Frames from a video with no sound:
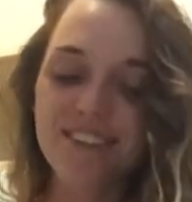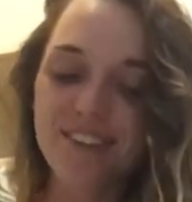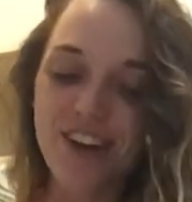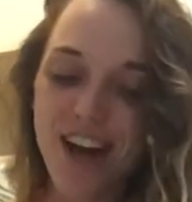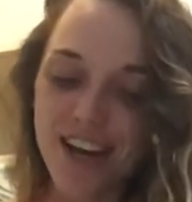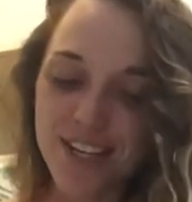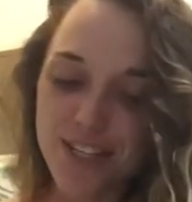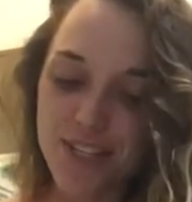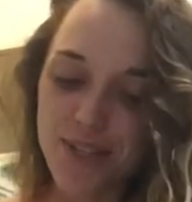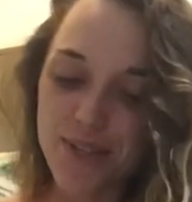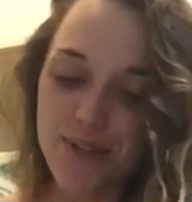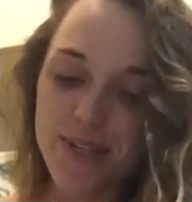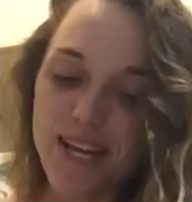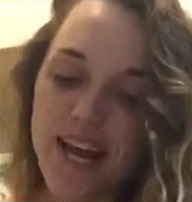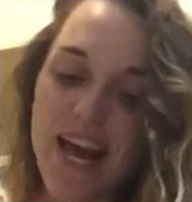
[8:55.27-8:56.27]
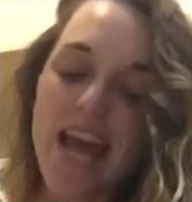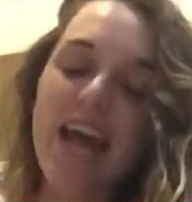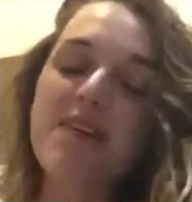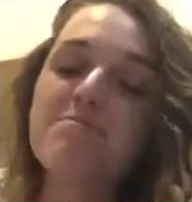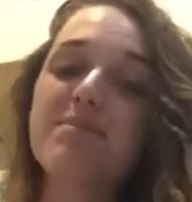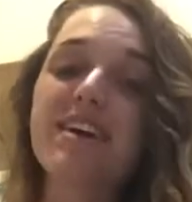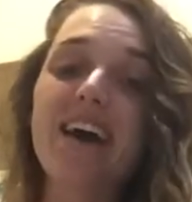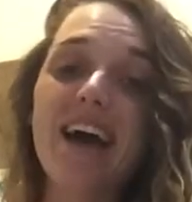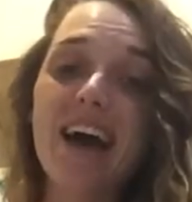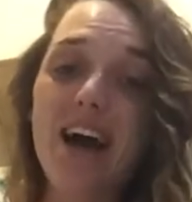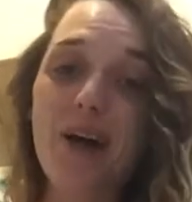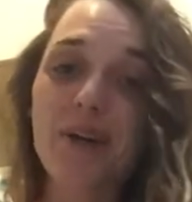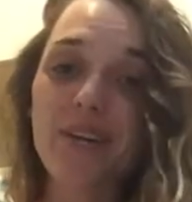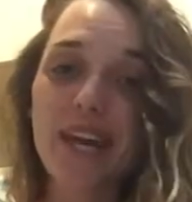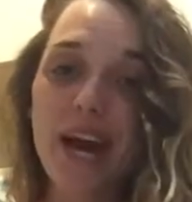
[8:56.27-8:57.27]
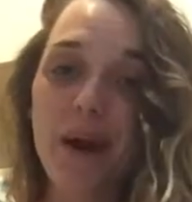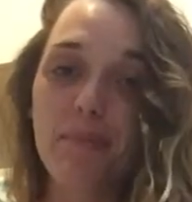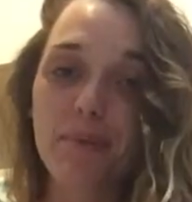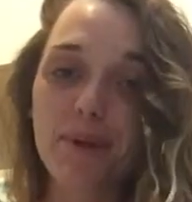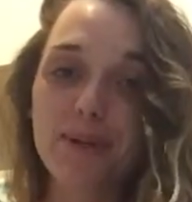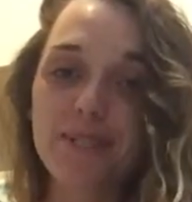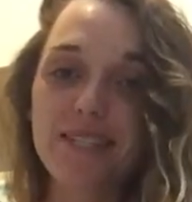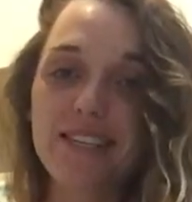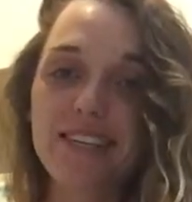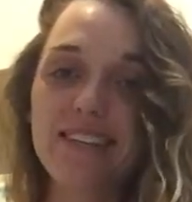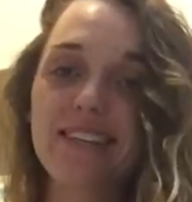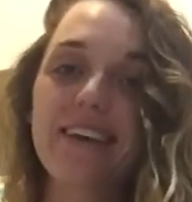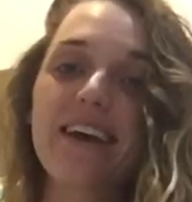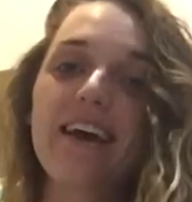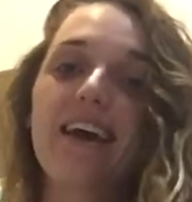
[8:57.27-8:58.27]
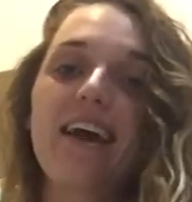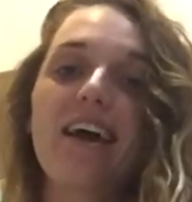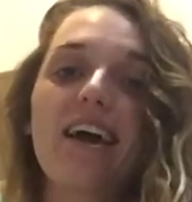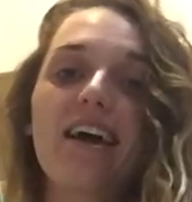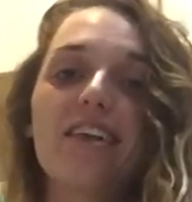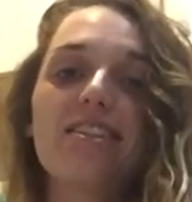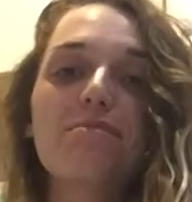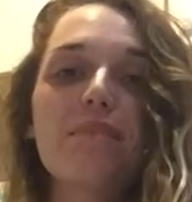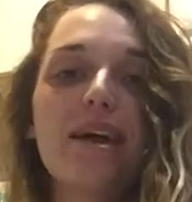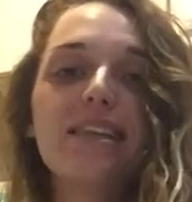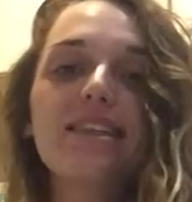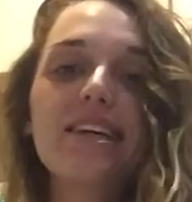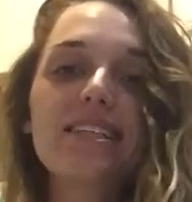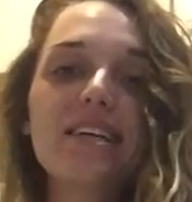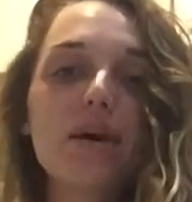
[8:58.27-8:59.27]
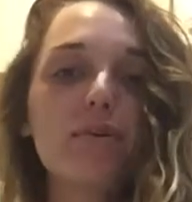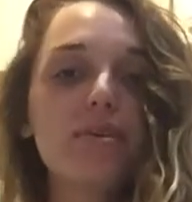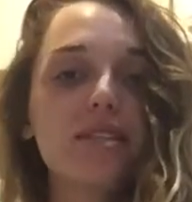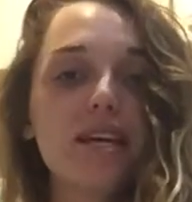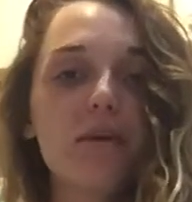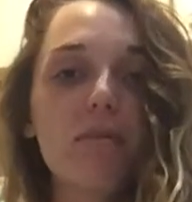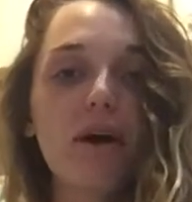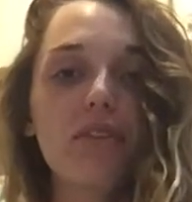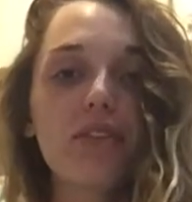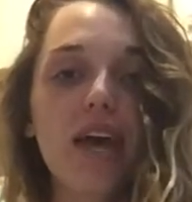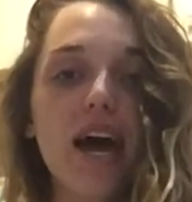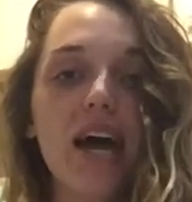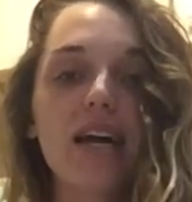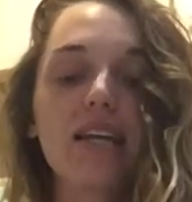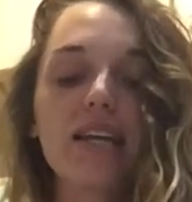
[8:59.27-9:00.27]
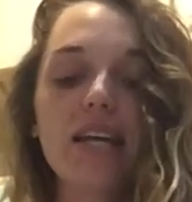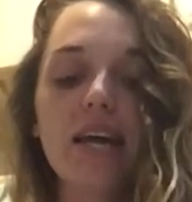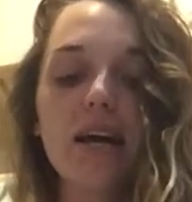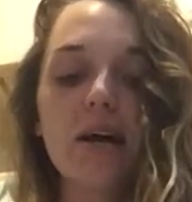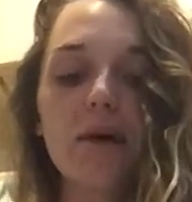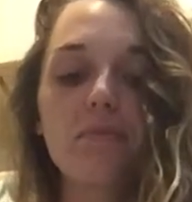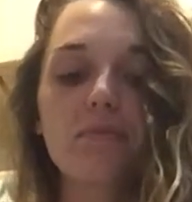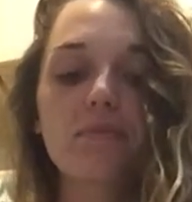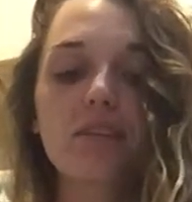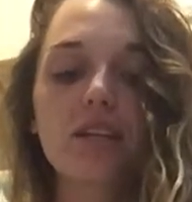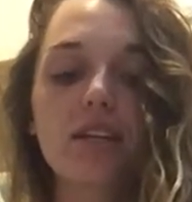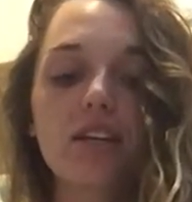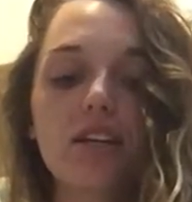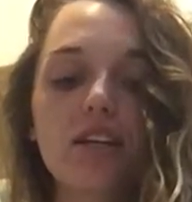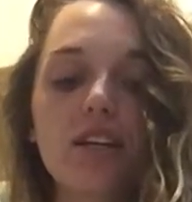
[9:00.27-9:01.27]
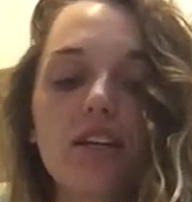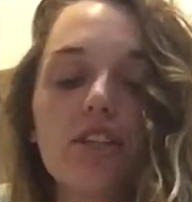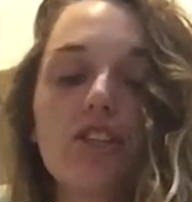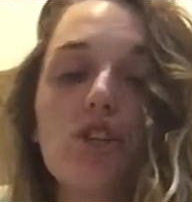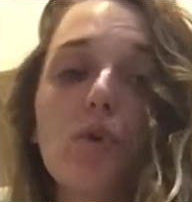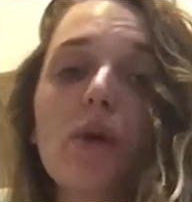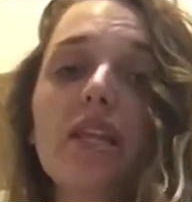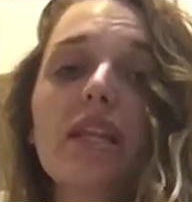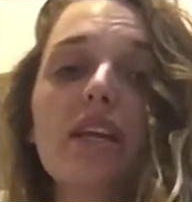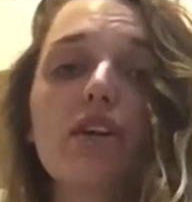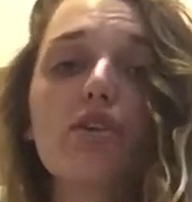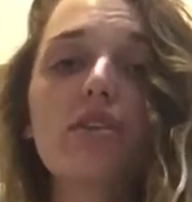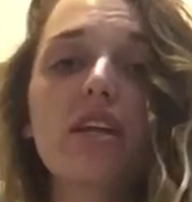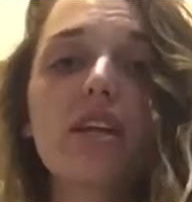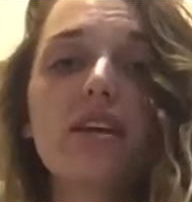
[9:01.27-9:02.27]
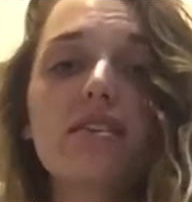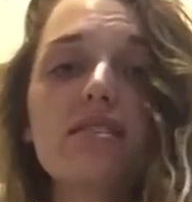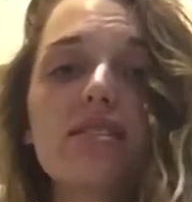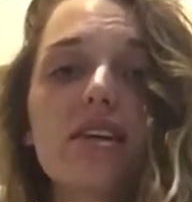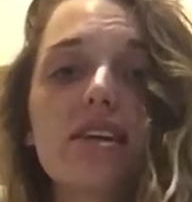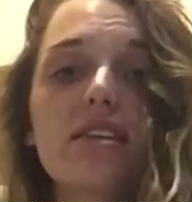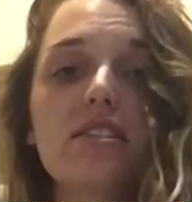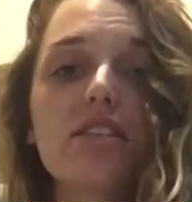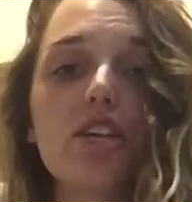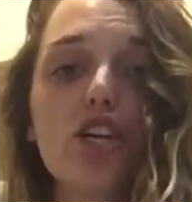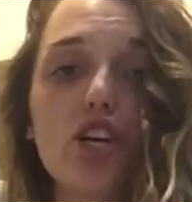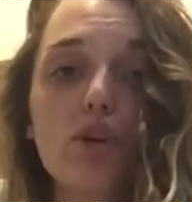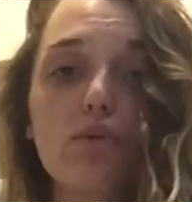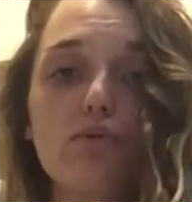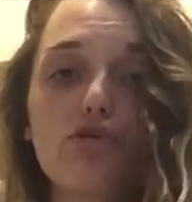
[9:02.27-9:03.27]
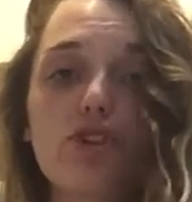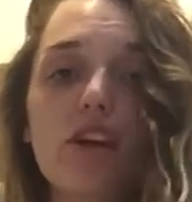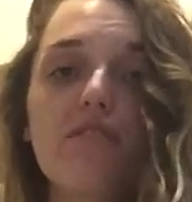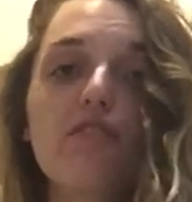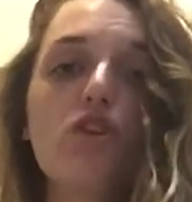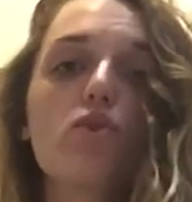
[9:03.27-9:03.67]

gratitude and be a hell yeah person. The main things I will say about that, doing little things is huge. If